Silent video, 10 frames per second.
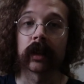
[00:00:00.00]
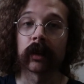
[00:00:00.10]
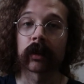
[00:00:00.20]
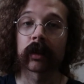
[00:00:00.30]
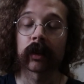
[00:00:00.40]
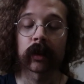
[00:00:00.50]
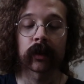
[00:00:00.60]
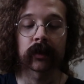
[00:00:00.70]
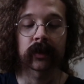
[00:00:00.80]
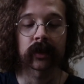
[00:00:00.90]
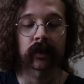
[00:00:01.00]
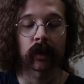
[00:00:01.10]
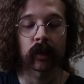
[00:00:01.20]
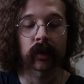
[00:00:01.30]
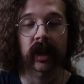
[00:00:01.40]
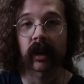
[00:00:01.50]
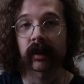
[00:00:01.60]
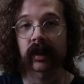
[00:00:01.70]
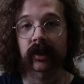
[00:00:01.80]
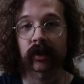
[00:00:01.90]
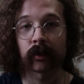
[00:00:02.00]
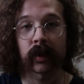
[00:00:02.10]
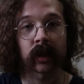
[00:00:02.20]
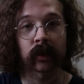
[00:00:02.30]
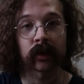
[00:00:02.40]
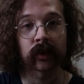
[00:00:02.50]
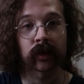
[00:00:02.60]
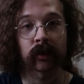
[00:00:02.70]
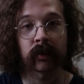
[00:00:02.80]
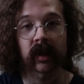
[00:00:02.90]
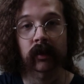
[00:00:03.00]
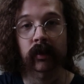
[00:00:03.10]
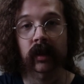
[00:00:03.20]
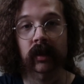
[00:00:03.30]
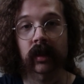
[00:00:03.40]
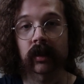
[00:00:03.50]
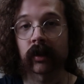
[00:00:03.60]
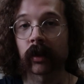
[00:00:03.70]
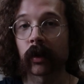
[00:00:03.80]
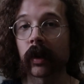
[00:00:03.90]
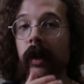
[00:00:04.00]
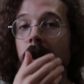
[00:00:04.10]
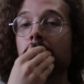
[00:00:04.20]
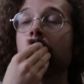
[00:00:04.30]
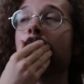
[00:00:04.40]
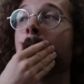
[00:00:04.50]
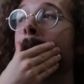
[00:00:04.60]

no cloves, no carrots, no pickles, no piri piri, no